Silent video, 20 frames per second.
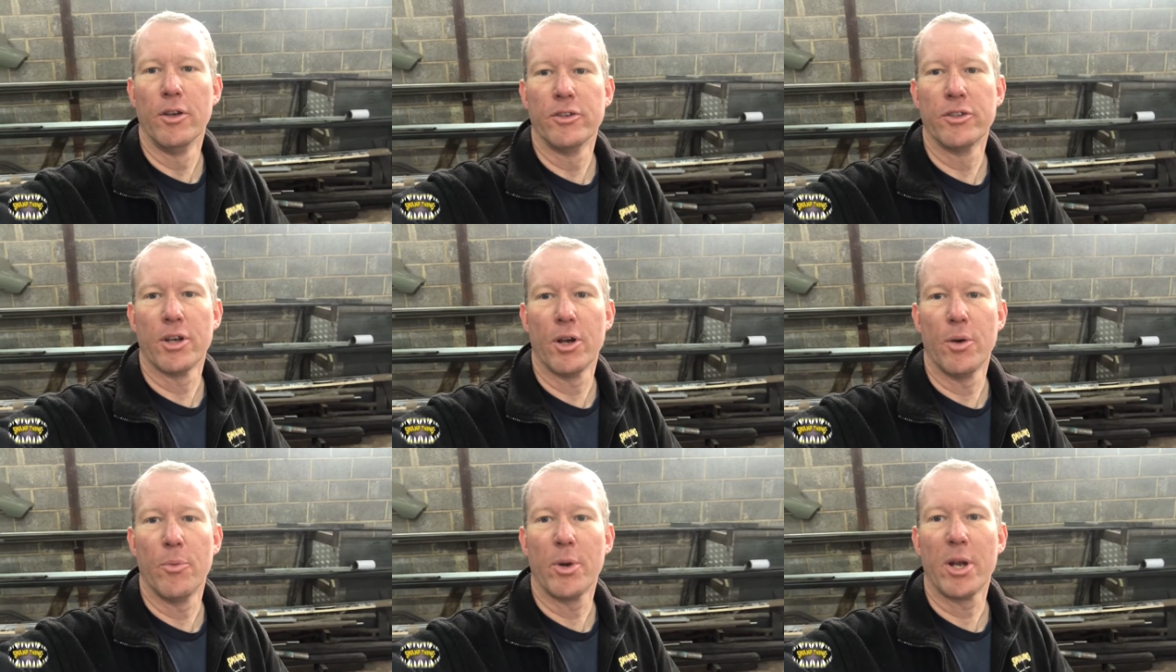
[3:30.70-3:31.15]

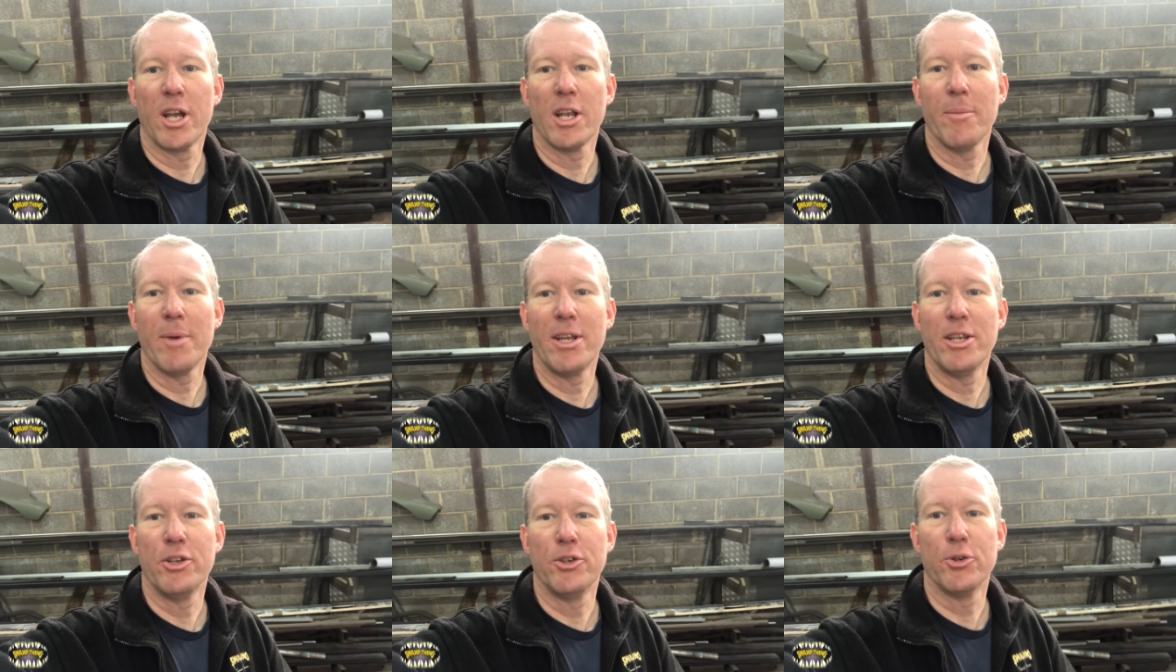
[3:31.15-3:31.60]
So we're going to
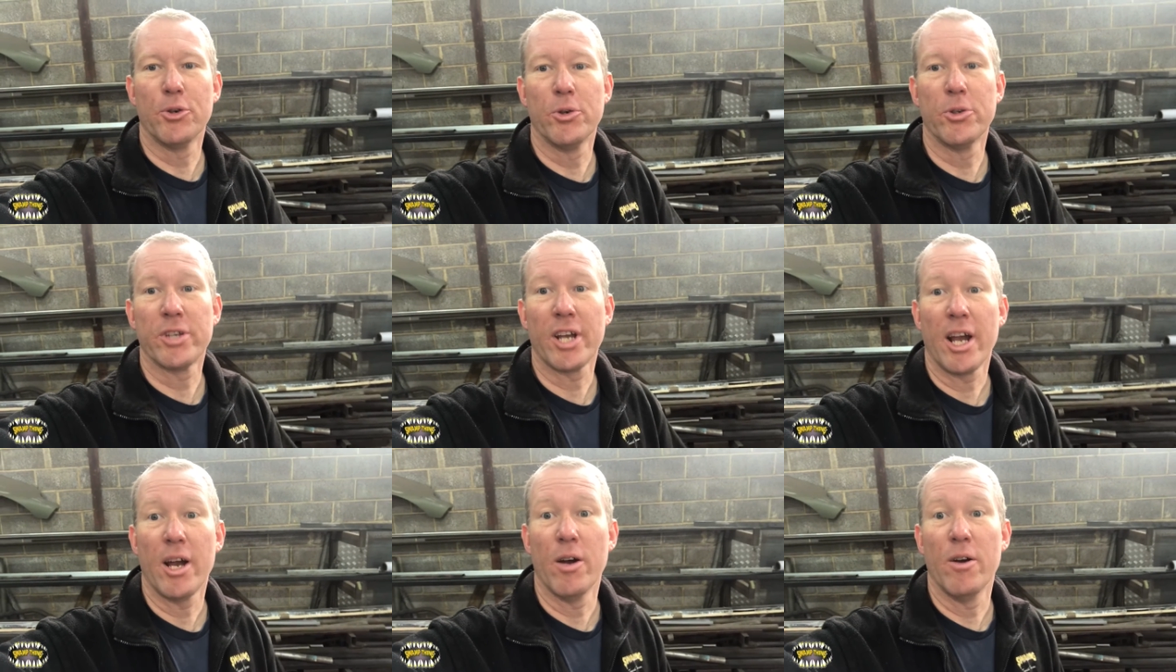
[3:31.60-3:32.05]
make the
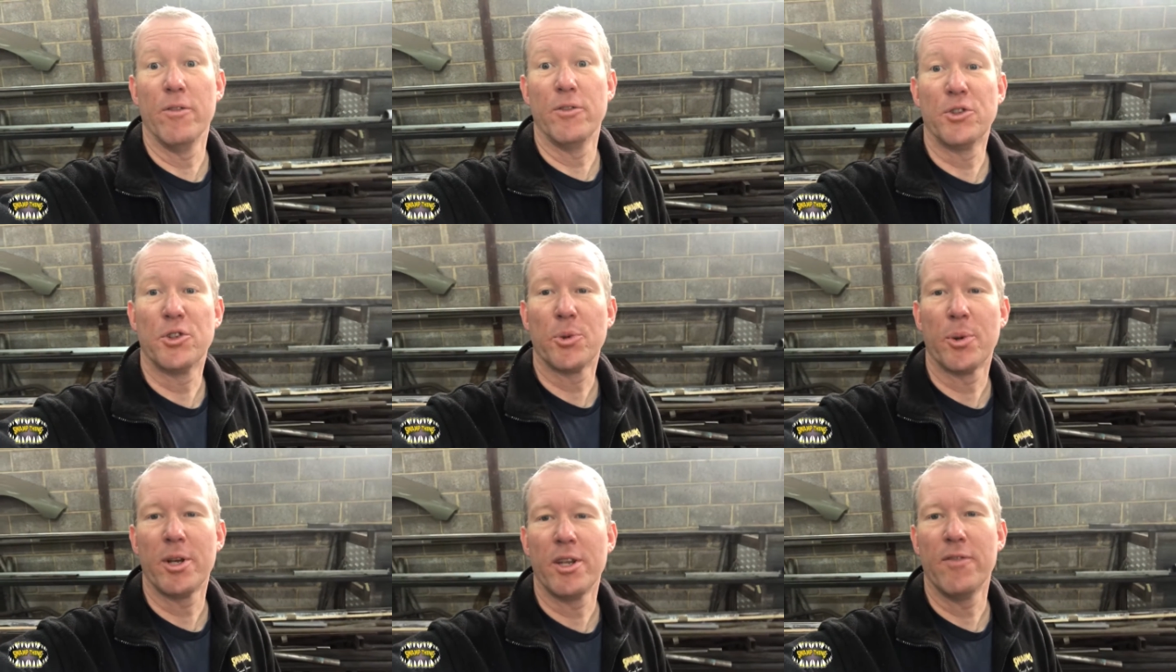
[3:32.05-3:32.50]
doors out of
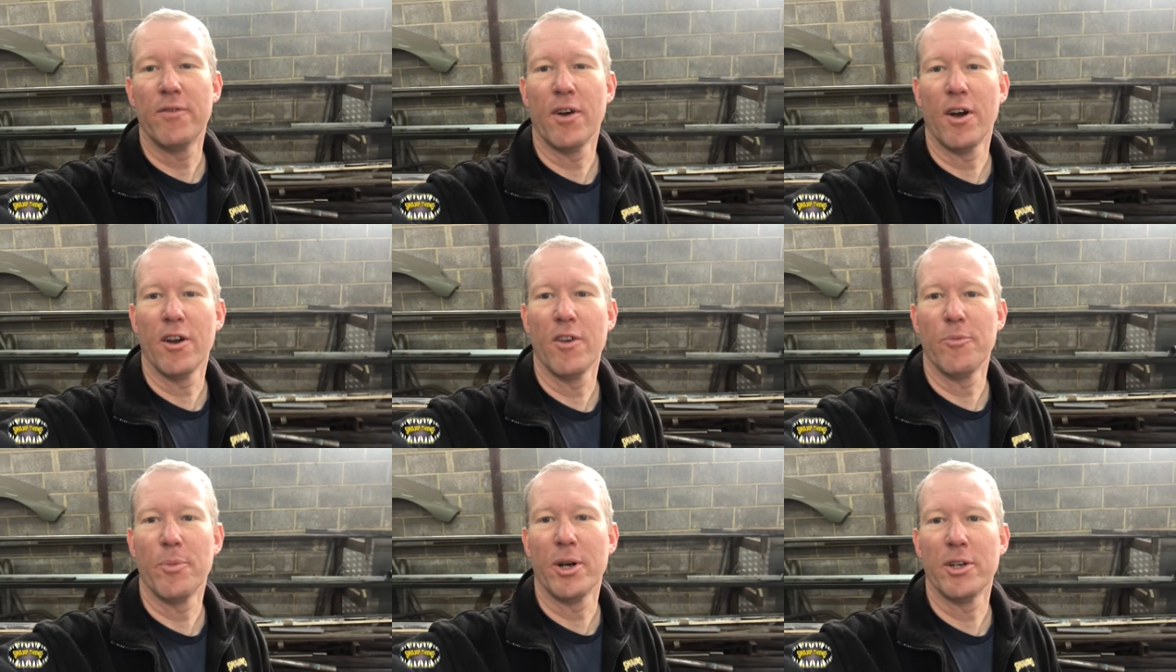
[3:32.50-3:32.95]

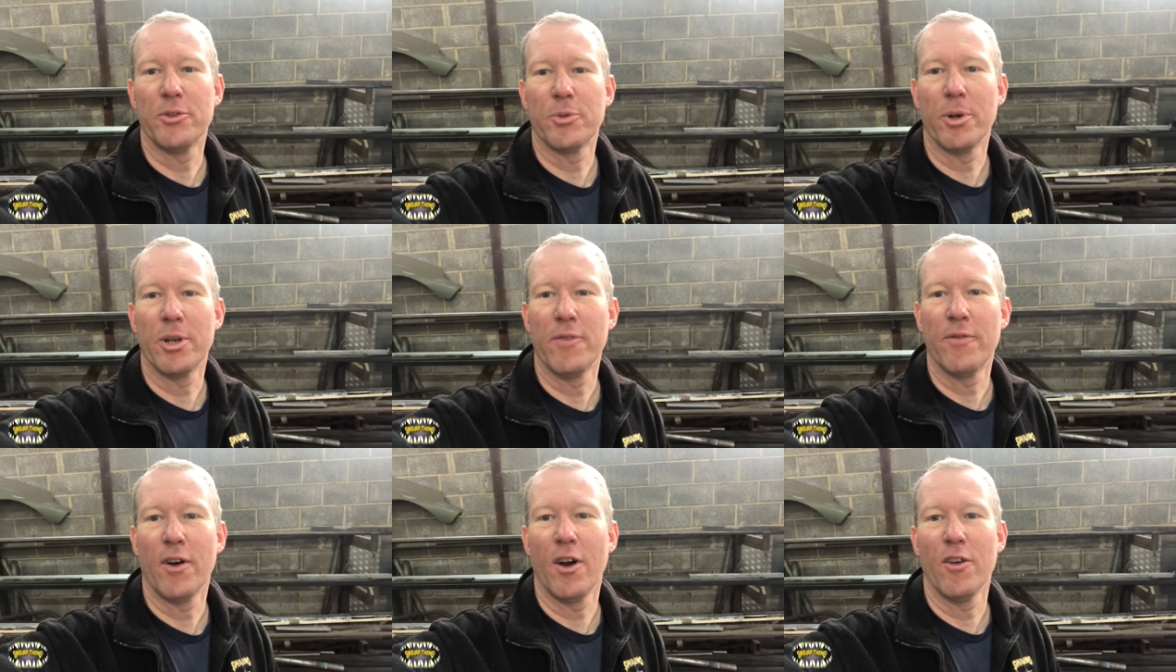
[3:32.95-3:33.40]
25 by
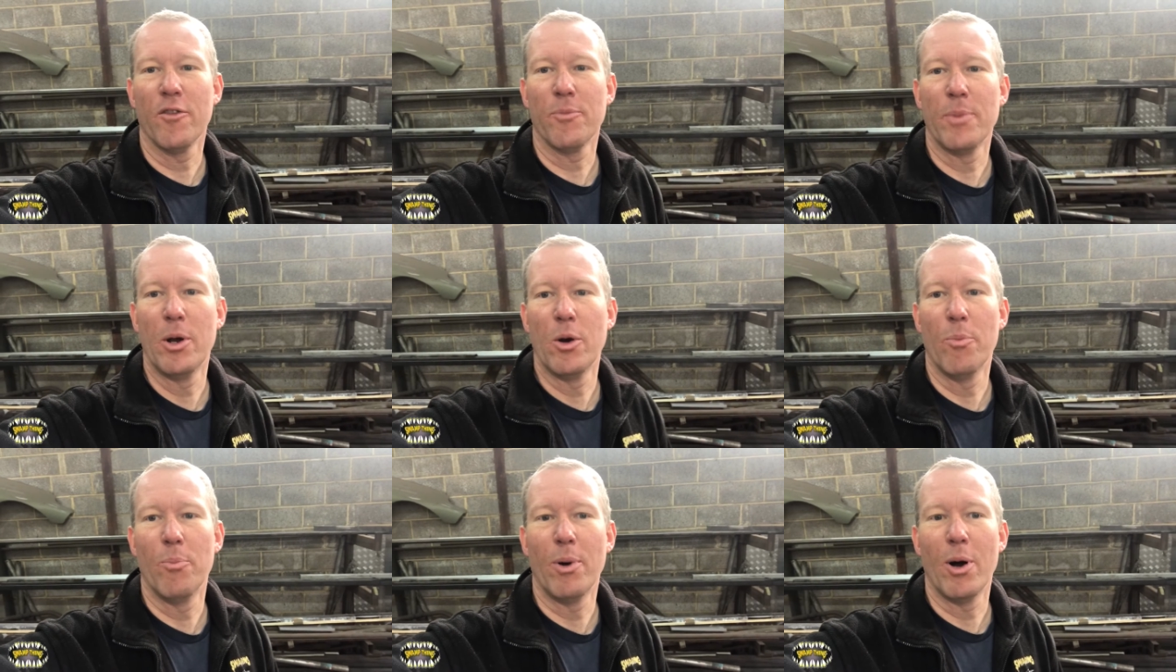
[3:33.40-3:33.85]

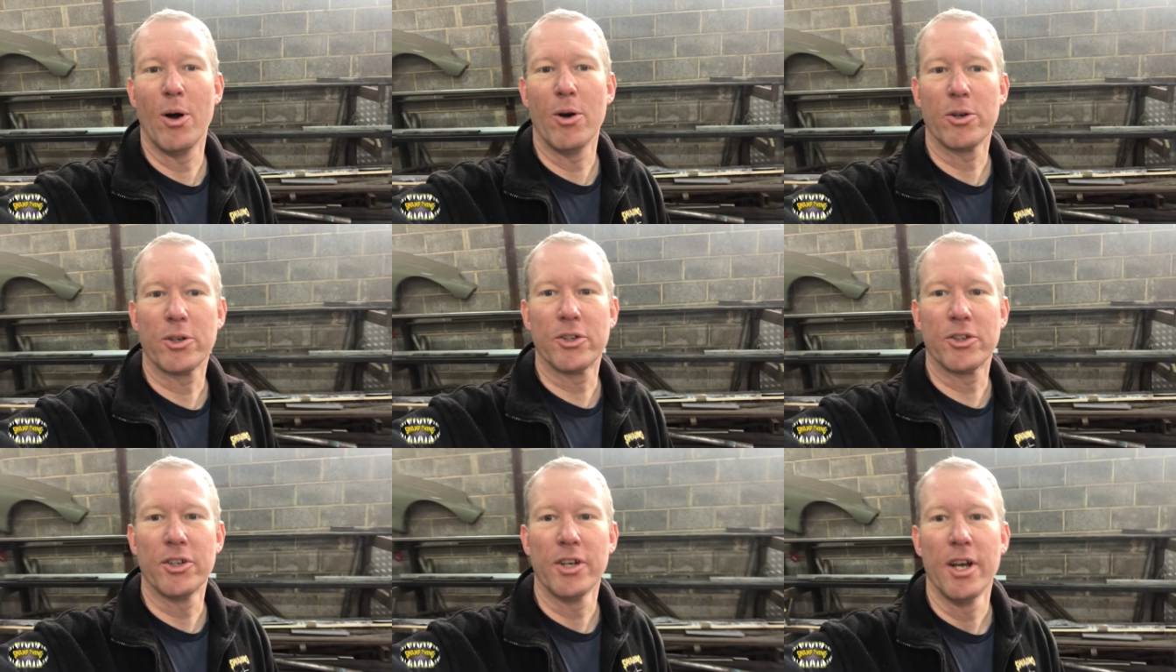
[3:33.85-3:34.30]
25mm
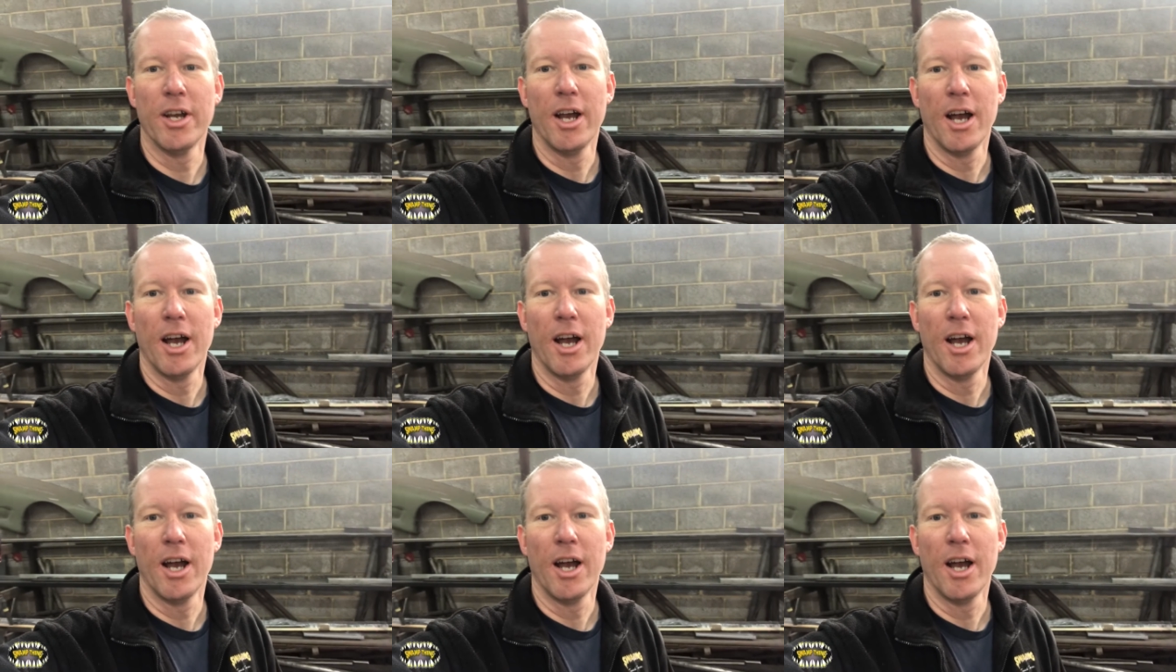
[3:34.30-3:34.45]
box.